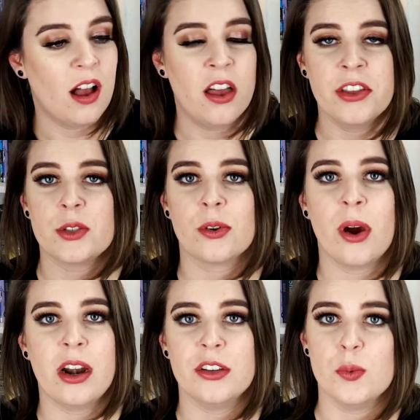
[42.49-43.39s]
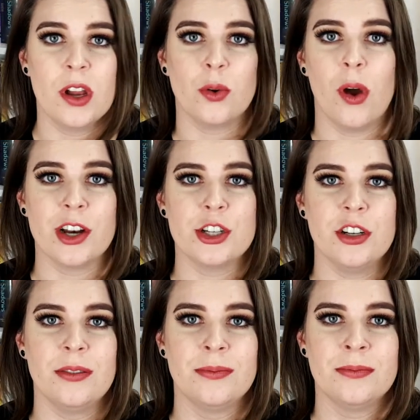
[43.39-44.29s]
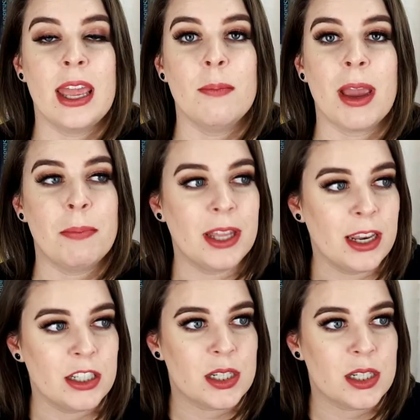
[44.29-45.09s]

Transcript: All that's required is one question. And my plan